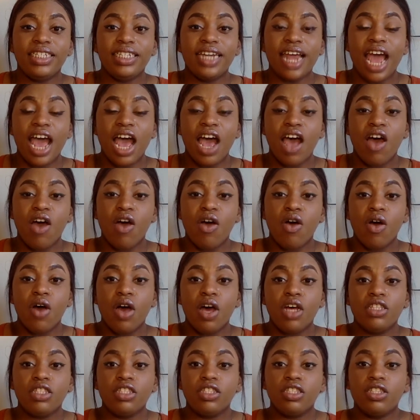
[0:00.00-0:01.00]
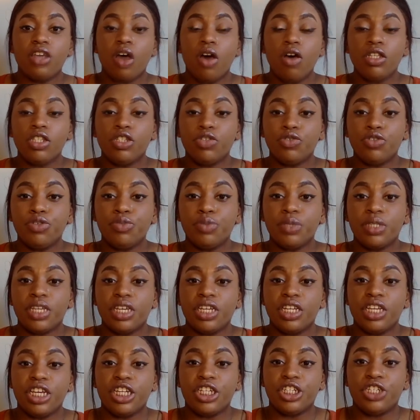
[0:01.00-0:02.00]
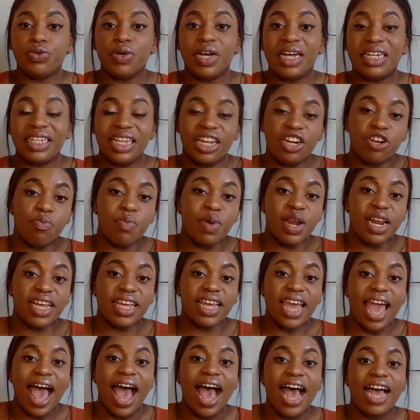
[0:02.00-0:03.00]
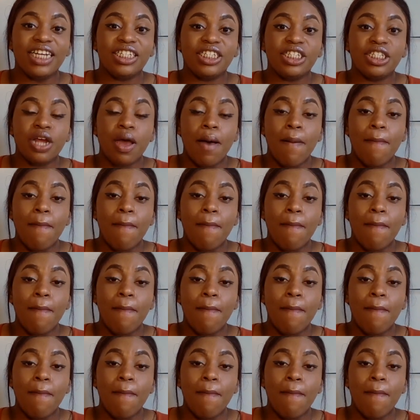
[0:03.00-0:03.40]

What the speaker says: now those groups can get you a little bit of cash,